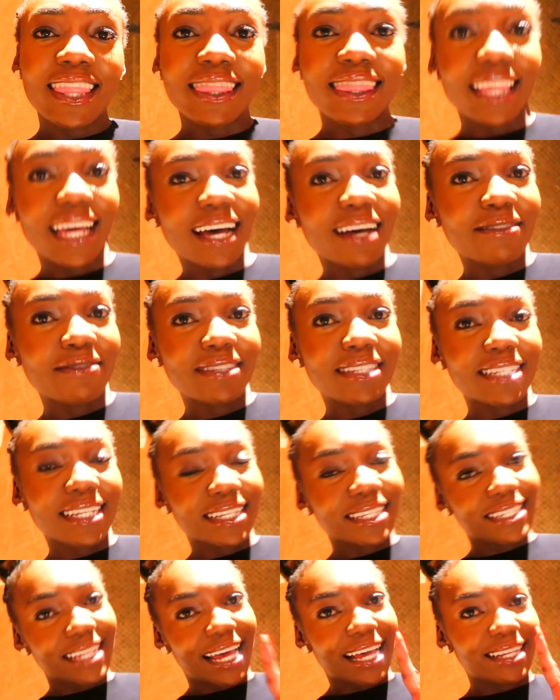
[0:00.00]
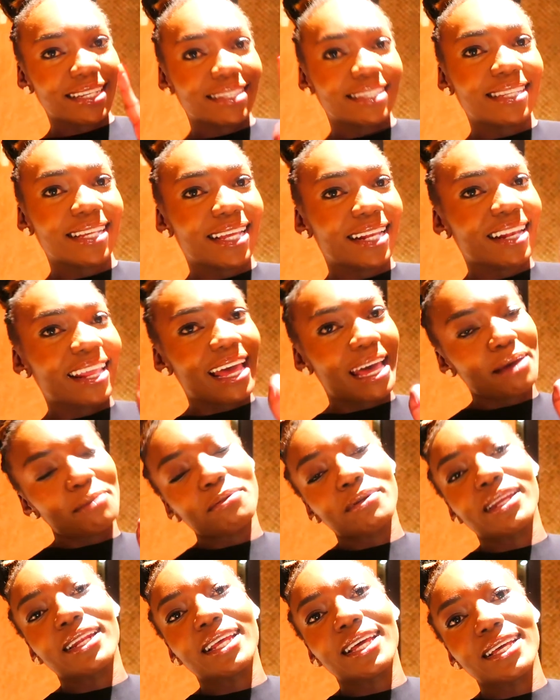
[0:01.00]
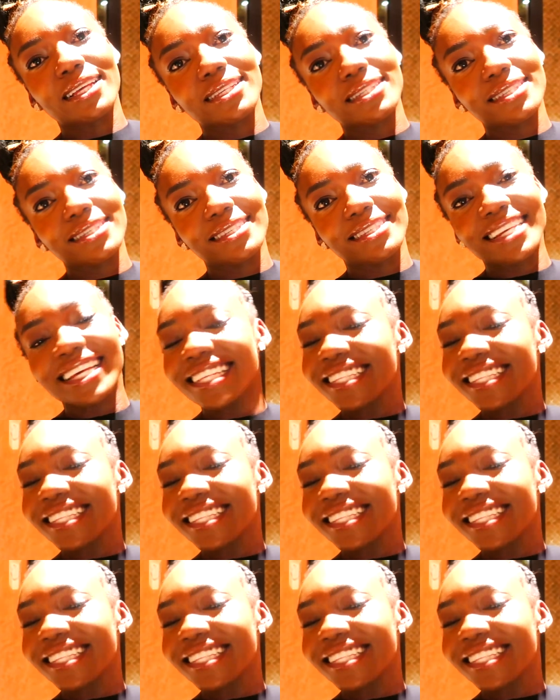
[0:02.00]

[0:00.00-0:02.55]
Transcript: love, success, and happiness.